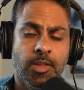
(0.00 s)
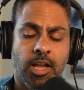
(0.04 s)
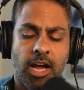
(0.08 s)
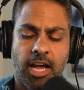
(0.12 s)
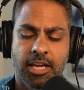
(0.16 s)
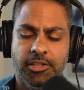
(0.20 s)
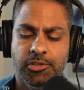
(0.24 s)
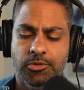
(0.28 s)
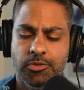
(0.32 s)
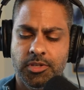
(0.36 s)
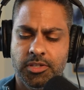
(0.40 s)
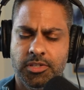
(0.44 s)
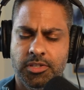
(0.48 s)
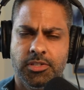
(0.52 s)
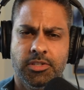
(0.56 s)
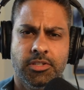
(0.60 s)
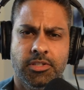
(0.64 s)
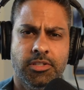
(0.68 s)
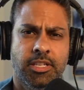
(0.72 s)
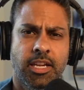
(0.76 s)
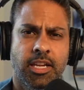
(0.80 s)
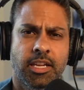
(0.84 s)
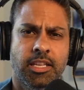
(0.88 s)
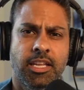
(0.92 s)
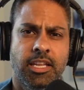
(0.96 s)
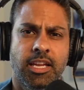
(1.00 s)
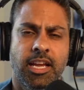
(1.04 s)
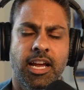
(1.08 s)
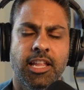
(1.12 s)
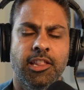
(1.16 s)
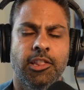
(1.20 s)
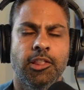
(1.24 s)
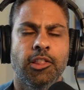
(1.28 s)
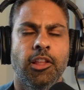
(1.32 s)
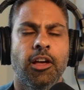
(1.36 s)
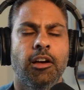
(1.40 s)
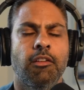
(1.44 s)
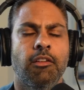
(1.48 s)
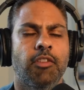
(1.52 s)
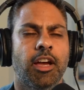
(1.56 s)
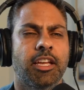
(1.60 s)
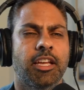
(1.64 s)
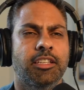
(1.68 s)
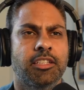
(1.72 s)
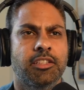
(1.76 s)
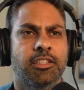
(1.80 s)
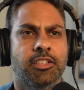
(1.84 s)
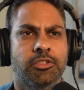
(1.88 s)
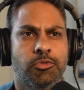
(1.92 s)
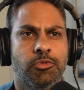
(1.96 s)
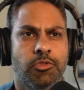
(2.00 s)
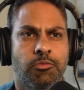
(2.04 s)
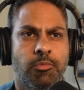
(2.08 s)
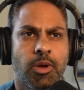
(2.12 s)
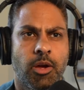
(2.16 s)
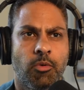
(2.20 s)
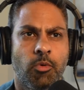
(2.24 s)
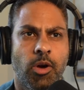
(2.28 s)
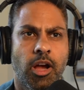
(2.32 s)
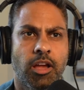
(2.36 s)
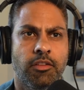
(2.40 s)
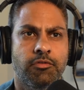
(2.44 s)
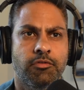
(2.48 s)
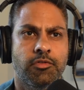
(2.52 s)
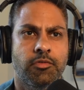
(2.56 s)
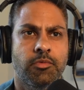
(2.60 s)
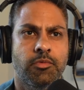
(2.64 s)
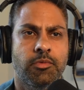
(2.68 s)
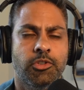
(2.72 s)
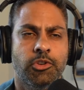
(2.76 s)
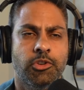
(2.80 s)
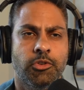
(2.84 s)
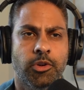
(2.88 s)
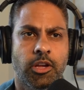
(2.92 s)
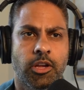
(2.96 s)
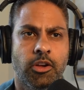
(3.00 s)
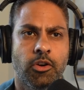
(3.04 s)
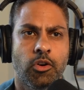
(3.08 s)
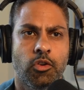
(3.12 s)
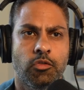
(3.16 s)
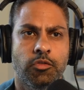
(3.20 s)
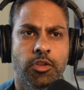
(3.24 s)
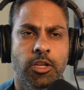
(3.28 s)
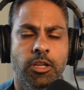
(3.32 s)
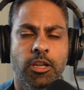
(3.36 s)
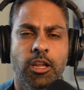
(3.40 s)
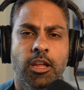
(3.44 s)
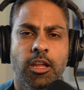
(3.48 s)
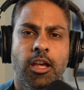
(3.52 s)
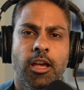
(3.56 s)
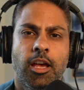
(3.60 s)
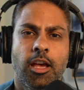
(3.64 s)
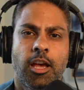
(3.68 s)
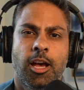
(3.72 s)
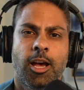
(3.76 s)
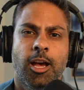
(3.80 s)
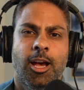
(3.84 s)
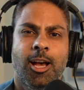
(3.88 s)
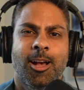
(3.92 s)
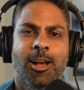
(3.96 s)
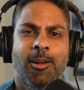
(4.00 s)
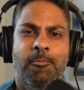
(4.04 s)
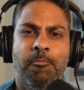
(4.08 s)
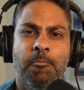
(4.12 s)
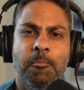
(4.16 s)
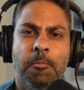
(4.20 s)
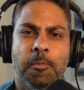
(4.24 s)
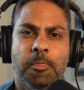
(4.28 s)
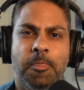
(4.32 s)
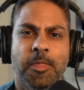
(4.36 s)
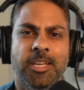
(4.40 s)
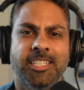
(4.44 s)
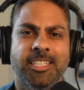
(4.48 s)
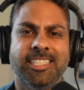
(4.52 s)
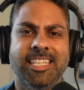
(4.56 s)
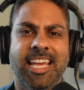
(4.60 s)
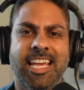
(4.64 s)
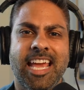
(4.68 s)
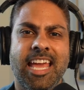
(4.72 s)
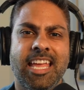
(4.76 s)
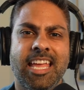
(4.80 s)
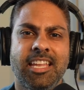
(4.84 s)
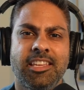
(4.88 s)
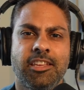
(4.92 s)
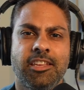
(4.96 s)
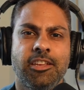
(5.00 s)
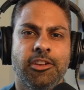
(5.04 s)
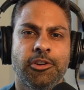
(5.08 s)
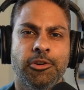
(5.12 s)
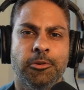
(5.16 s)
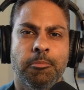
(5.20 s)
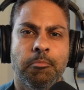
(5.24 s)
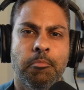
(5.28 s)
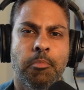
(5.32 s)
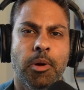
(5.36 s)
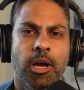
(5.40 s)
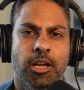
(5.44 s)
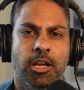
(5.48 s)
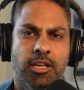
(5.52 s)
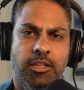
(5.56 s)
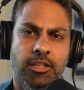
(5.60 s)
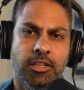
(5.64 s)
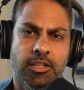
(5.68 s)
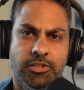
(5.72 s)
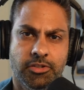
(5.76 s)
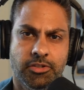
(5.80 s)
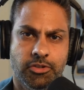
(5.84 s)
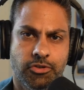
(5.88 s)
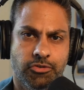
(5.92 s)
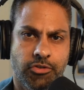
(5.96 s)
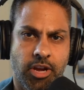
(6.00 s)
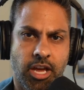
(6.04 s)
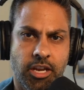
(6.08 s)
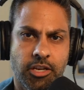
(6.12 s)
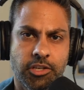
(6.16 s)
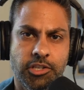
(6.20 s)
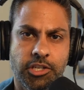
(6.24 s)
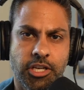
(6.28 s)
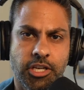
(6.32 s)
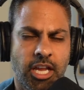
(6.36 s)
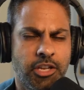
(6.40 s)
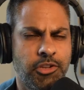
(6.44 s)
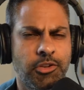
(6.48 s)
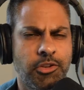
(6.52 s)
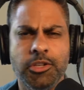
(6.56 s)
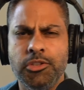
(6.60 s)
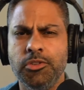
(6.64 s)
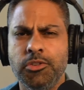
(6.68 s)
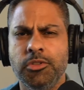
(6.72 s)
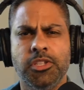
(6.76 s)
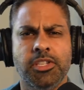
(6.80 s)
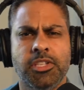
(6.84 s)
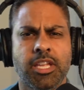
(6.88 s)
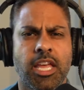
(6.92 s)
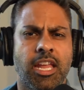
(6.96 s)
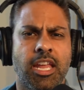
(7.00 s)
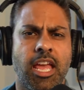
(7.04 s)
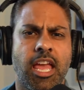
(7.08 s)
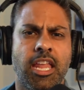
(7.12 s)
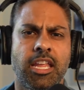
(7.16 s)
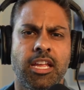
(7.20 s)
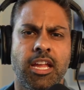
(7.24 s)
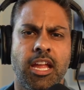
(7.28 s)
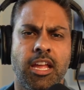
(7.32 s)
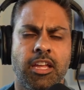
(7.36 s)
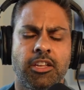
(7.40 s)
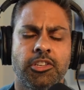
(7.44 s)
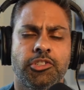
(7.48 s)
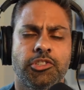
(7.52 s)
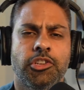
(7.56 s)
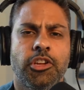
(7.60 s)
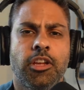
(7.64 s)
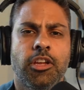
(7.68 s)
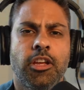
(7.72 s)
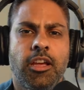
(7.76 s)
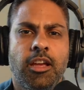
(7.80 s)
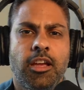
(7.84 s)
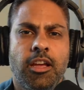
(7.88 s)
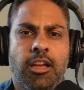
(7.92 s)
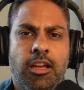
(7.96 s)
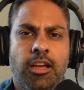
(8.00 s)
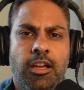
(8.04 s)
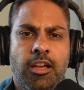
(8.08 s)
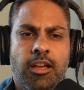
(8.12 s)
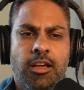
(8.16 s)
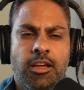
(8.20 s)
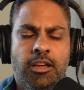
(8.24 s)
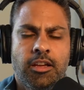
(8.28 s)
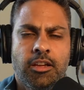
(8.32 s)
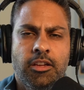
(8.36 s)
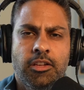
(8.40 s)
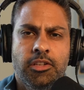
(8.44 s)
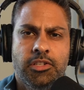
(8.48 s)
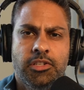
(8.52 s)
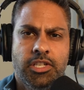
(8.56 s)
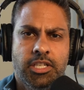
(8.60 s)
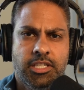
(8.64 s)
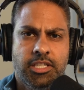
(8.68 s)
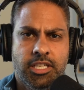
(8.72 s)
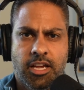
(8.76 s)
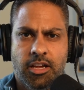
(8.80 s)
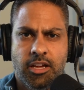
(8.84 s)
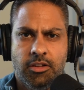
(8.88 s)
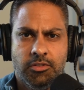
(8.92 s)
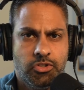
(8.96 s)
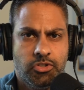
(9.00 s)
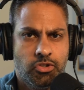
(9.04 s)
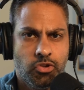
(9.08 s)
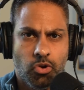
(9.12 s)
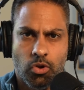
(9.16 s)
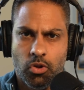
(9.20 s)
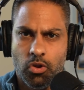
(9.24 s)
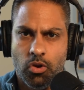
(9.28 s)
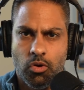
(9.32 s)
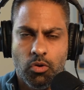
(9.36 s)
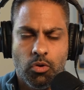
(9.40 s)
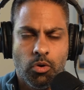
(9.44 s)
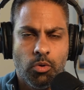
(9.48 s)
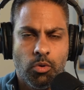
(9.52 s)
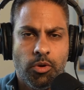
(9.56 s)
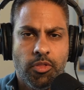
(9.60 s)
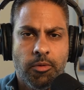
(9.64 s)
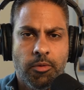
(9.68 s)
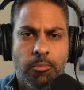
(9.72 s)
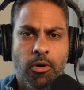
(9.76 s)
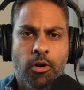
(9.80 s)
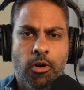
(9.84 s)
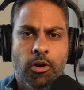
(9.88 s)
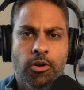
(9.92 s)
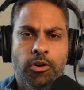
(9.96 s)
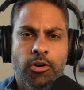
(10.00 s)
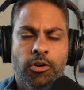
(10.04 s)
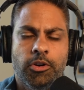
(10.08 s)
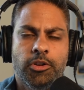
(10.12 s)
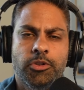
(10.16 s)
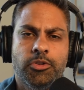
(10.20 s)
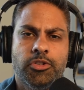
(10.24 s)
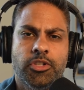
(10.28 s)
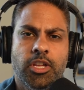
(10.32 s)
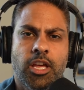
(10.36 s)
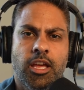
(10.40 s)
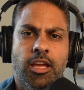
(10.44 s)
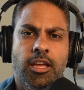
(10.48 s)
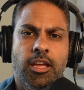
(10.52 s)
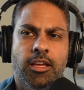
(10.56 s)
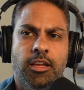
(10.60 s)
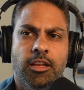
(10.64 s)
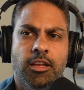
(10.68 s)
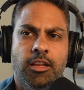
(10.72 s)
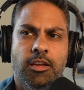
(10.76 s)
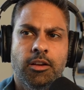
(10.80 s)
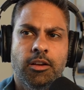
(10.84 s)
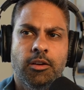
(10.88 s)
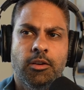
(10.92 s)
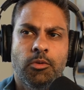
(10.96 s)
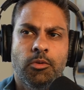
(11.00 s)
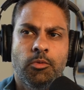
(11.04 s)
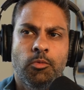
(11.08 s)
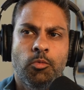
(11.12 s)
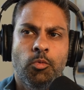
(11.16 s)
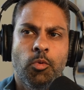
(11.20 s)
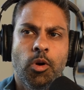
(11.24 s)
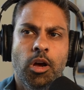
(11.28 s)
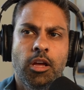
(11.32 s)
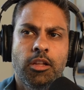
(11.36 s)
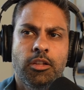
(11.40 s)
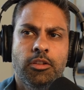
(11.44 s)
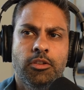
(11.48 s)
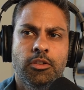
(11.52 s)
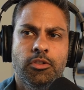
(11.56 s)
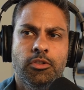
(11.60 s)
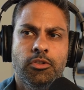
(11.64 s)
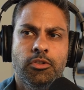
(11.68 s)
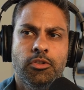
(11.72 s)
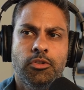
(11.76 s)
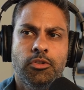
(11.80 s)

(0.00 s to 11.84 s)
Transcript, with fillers: I do this technique I love. I did this with my wife during COVID, um, the 10 year bucket list strategy. And you can do this at any age. You sit down solo or with a partner and you say, What